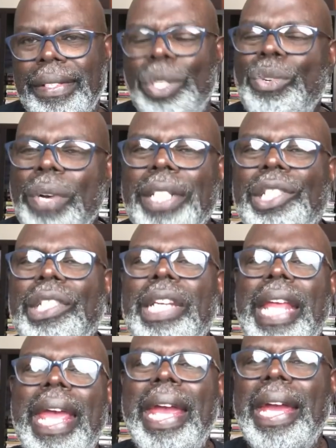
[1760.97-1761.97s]
You are
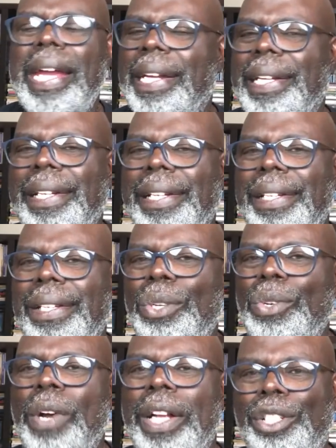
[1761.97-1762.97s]
snared.
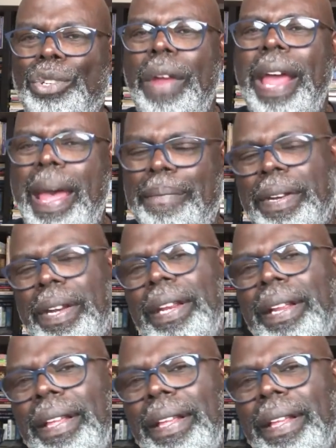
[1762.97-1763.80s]
You are trapped.